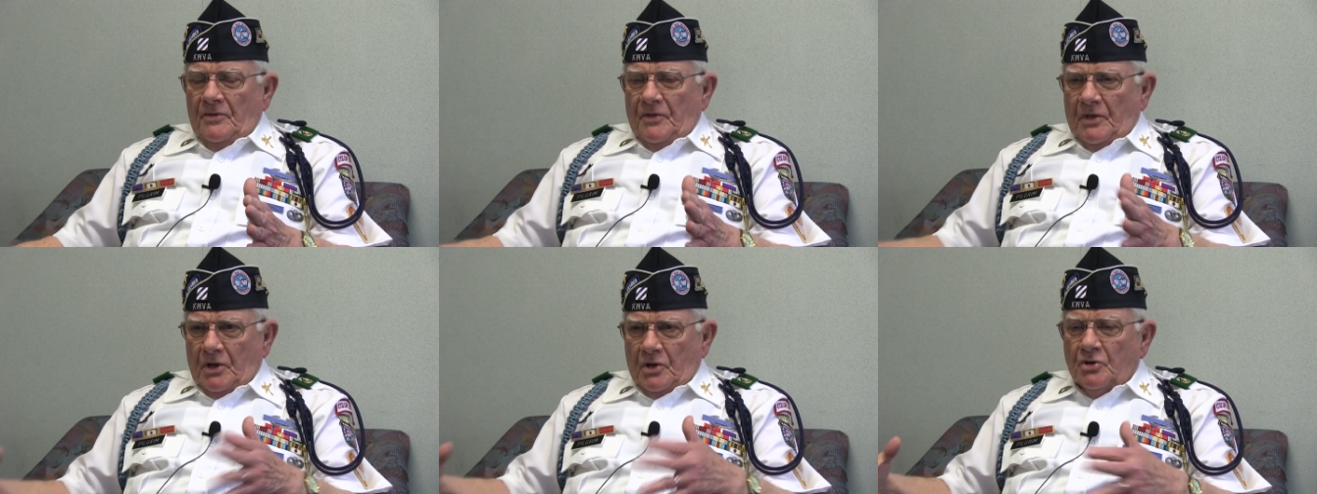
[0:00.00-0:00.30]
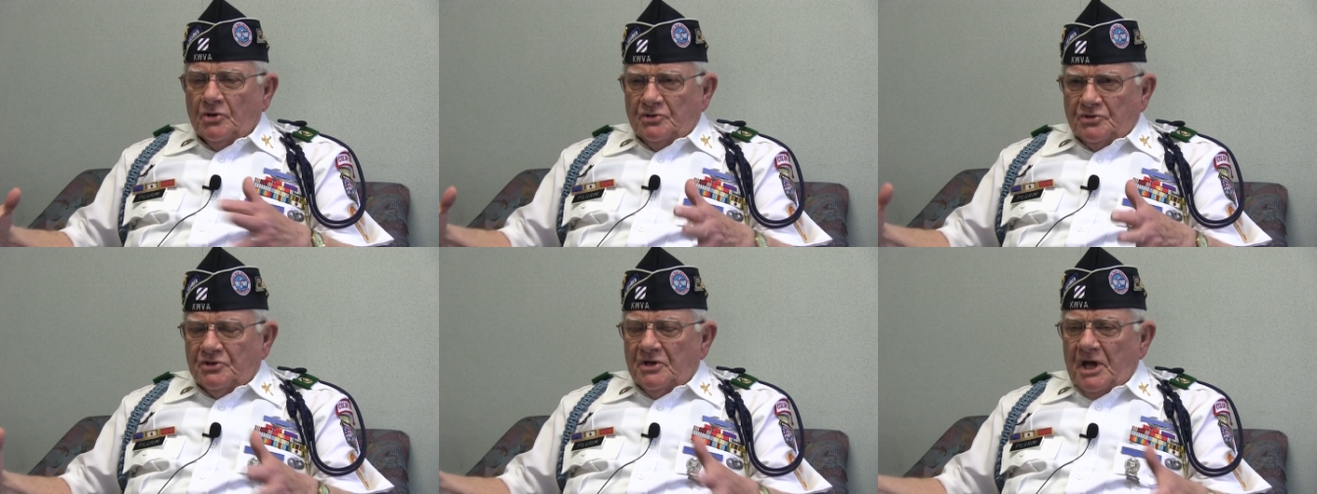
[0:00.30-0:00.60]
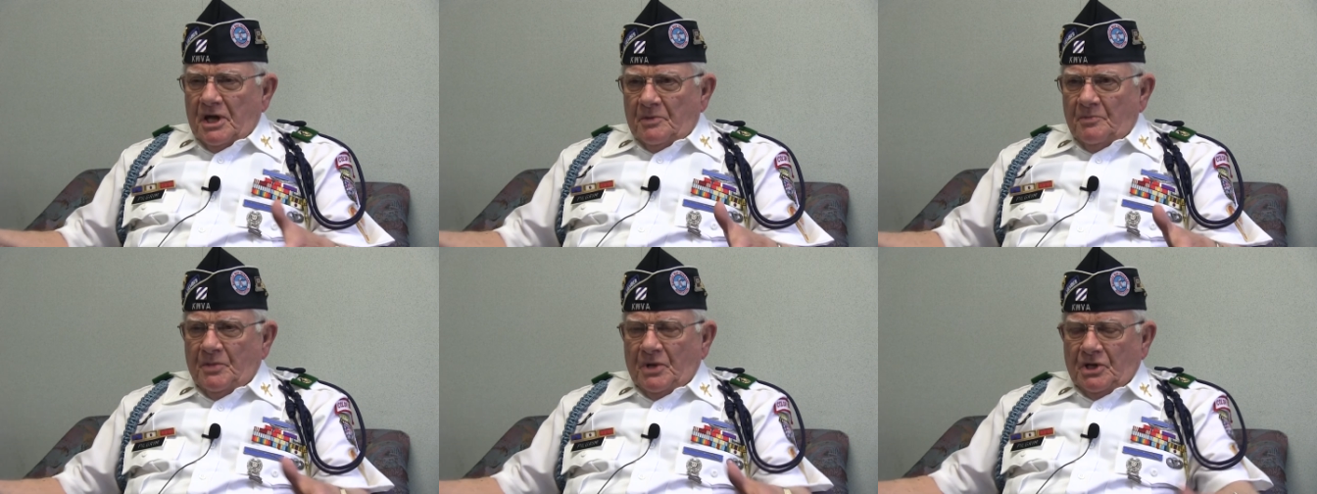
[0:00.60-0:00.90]
They couldn't
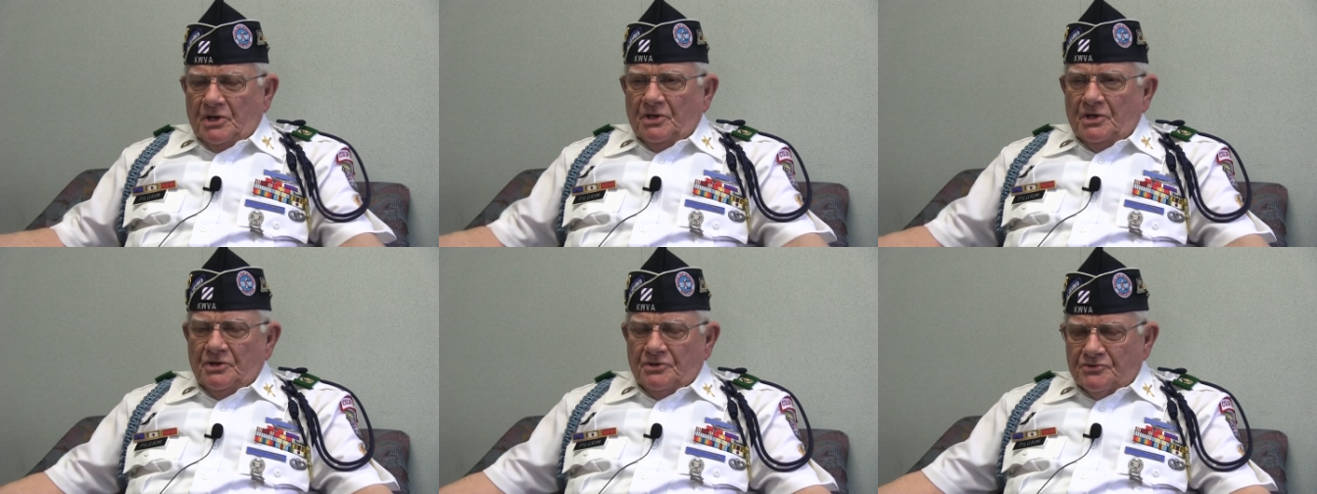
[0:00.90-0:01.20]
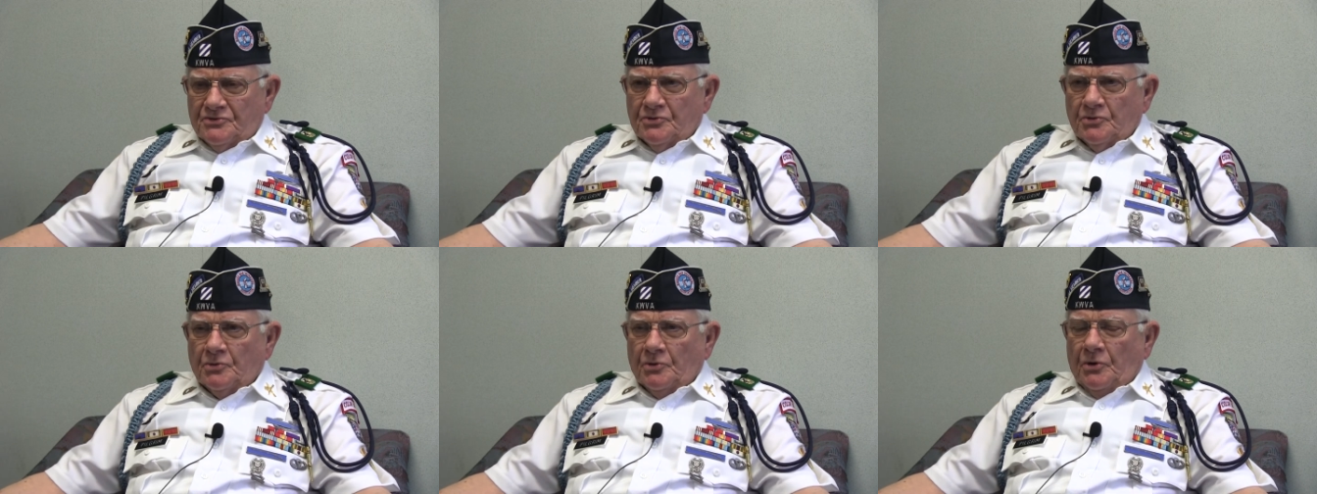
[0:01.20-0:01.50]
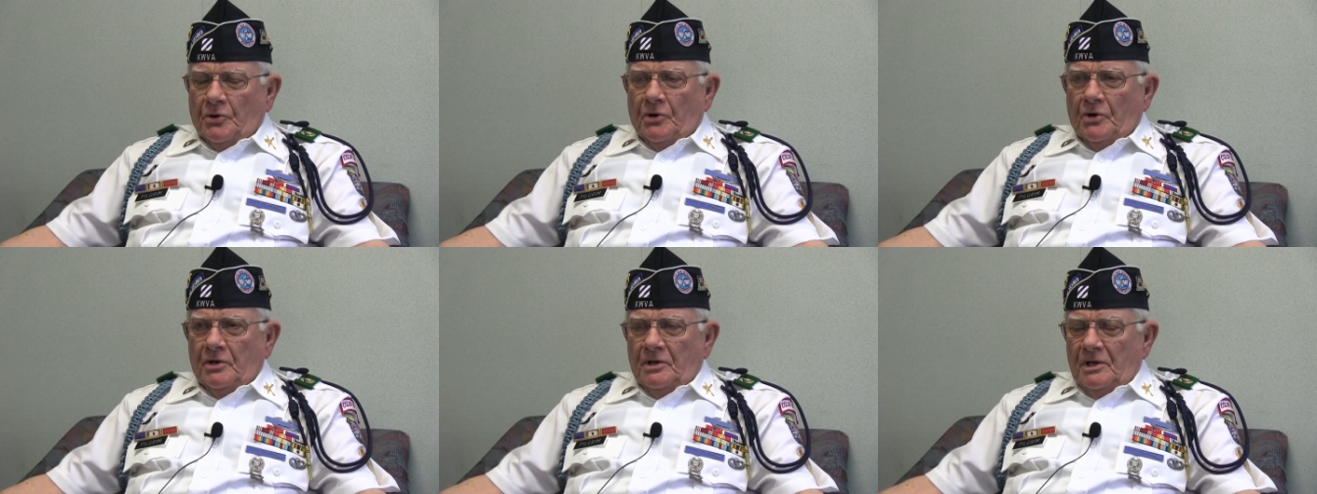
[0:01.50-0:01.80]
take me any
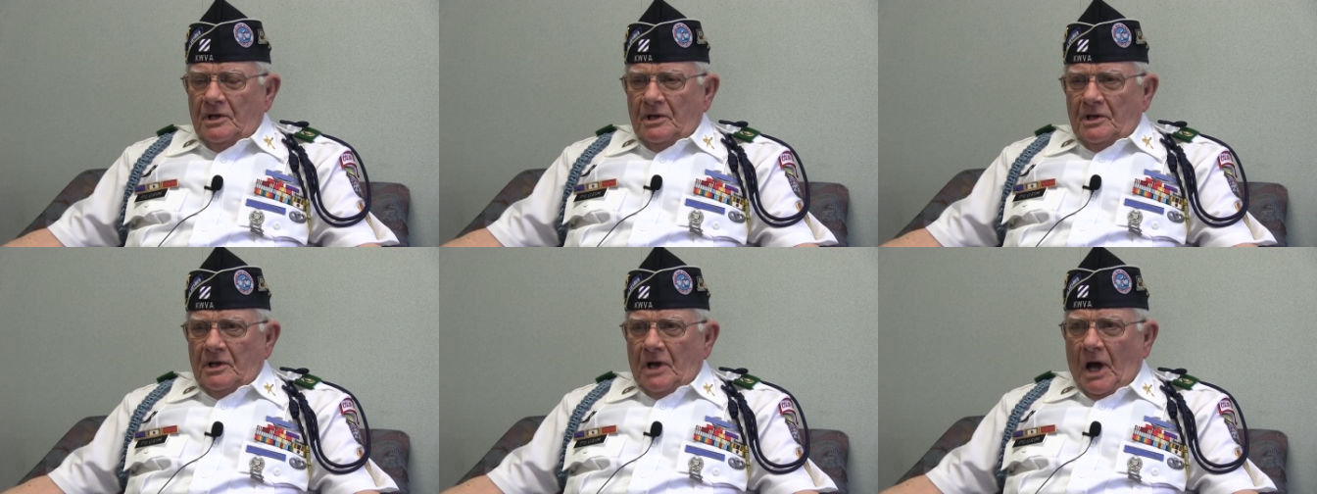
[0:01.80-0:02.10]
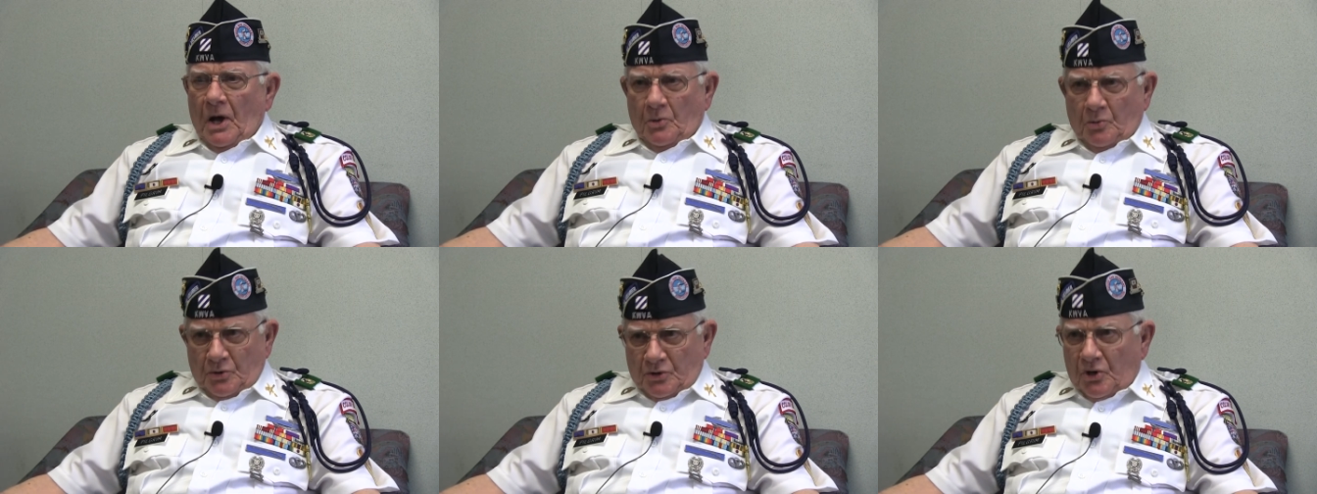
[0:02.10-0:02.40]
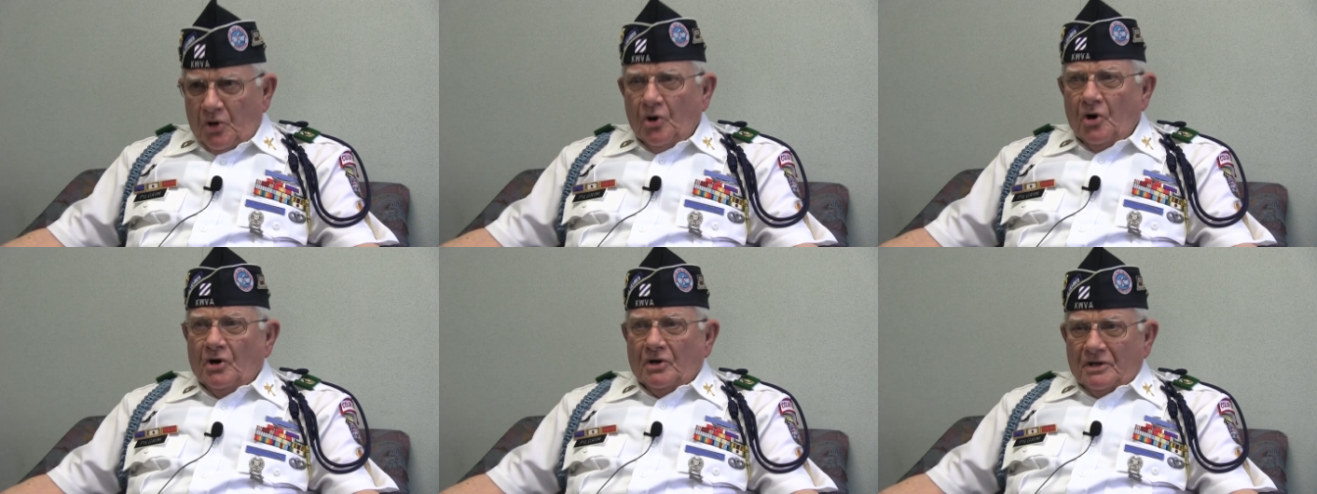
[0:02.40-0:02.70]
sooner. I
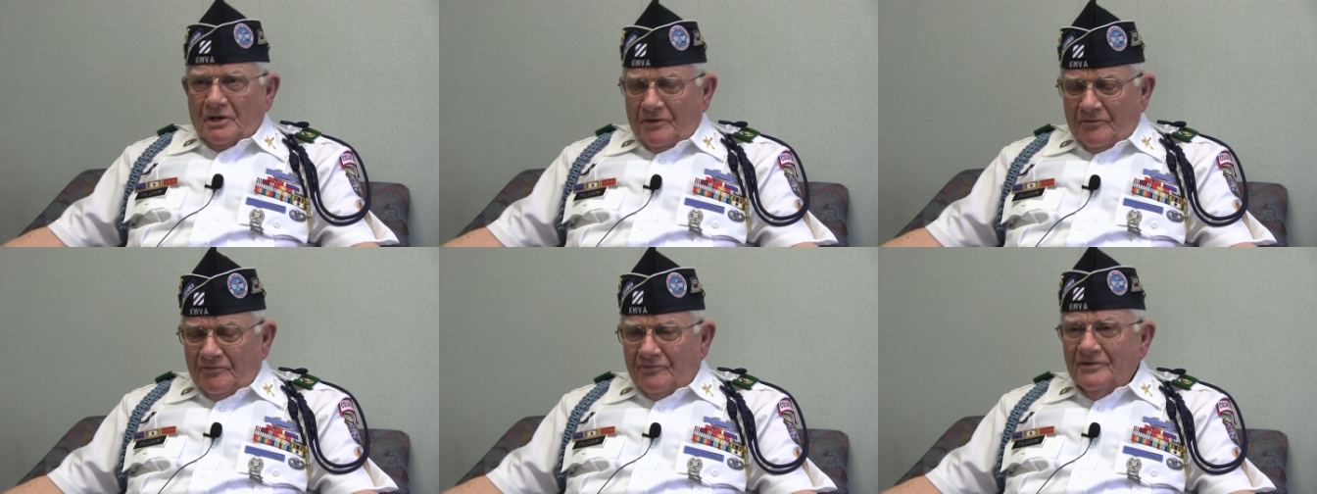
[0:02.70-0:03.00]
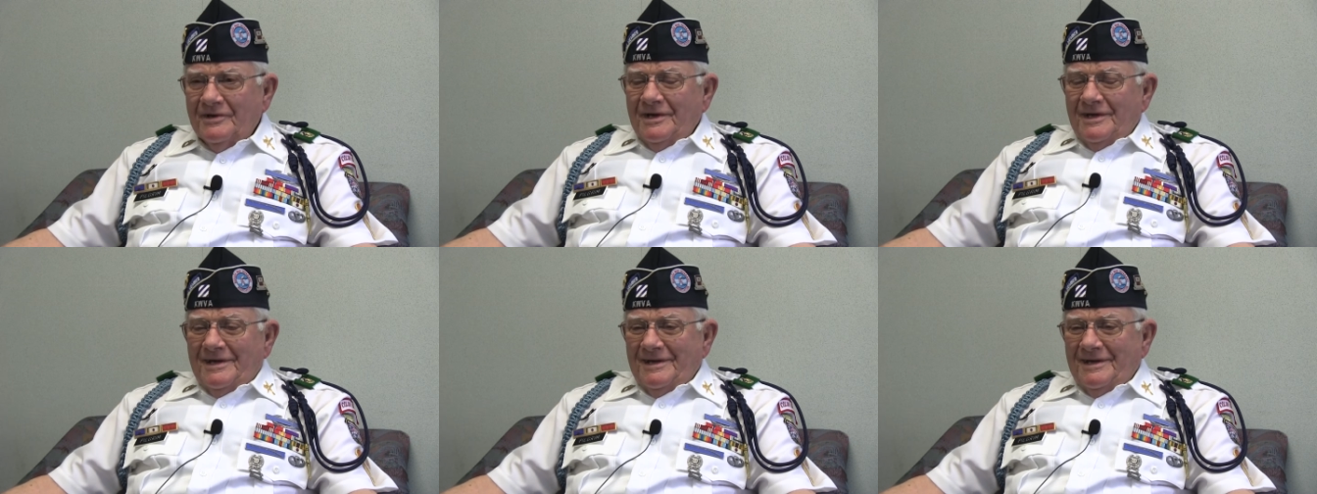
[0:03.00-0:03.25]
would've gone if,